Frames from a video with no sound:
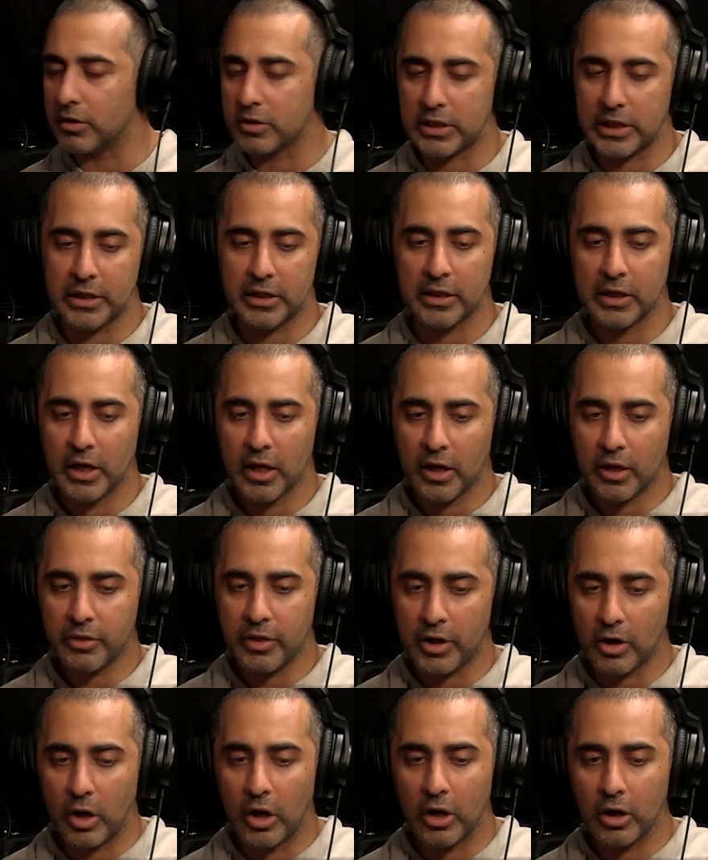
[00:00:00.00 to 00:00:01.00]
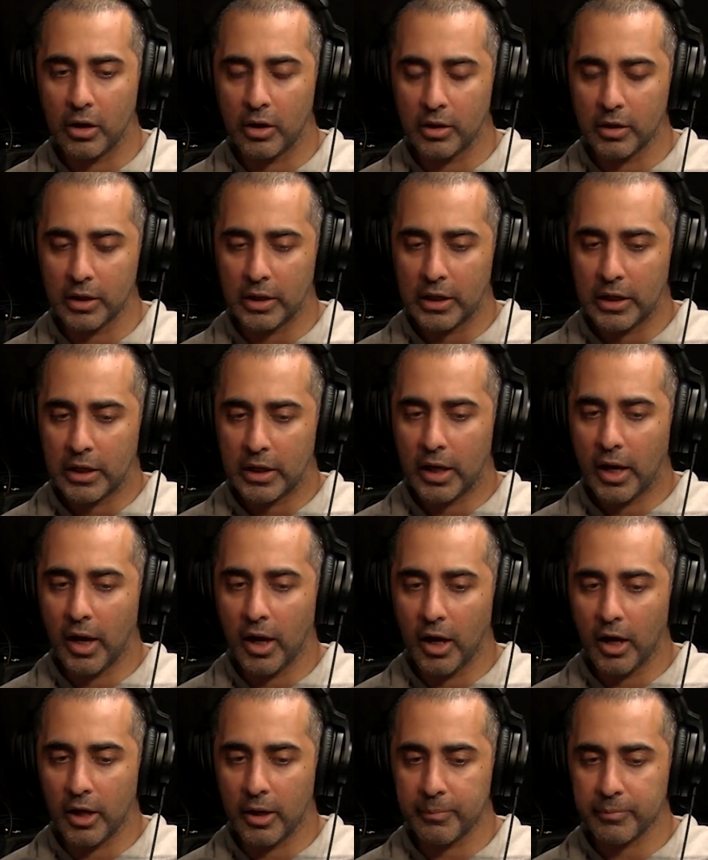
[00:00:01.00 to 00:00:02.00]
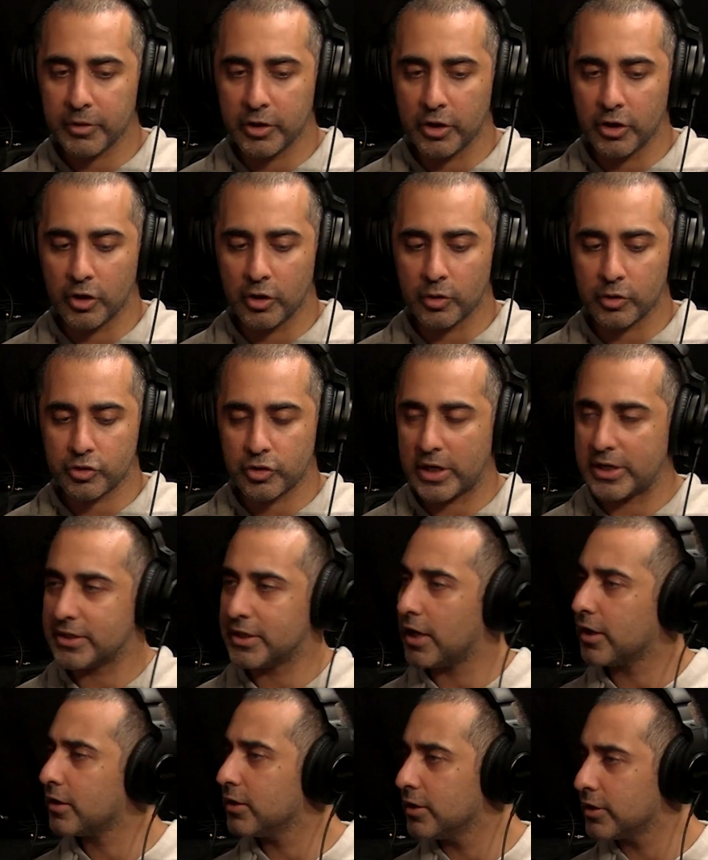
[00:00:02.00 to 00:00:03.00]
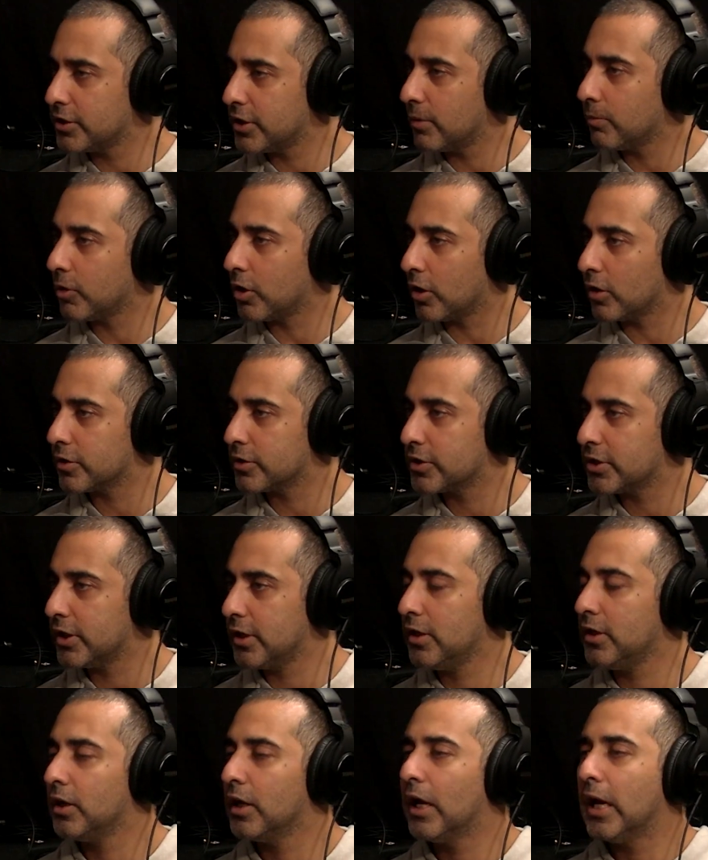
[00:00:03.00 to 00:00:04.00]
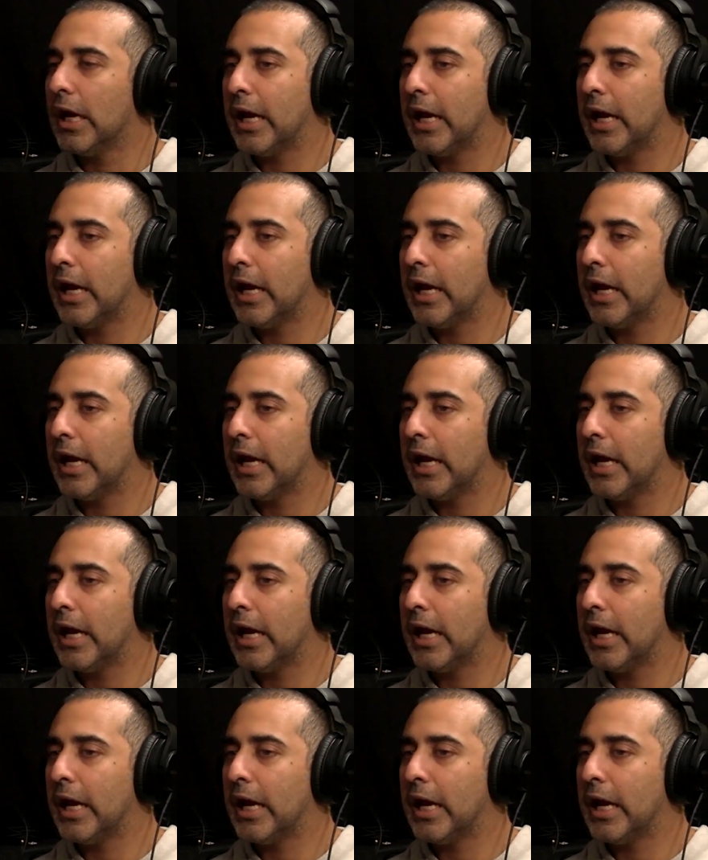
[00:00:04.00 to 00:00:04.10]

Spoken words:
Okay, they all transact in the same currency.